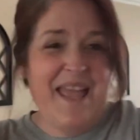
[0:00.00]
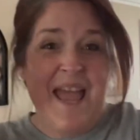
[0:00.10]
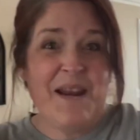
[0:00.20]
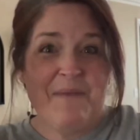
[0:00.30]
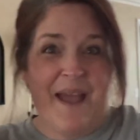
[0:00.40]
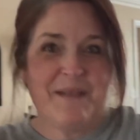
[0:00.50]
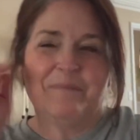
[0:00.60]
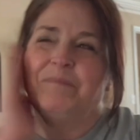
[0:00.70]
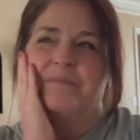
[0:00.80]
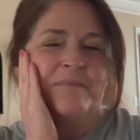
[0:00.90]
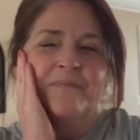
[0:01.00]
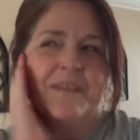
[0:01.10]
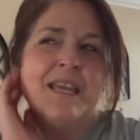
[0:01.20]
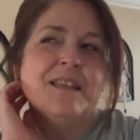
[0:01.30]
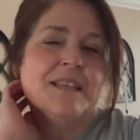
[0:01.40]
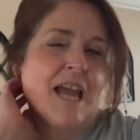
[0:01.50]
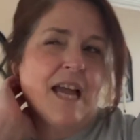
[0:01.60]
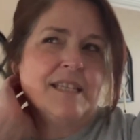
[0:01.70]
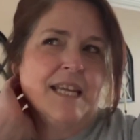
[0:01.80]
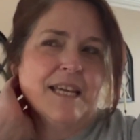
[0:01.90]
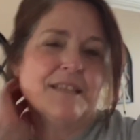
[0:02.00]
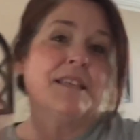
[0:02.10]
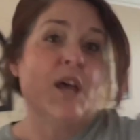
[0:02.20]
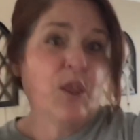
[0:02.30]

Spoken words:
Anyway, the ideas,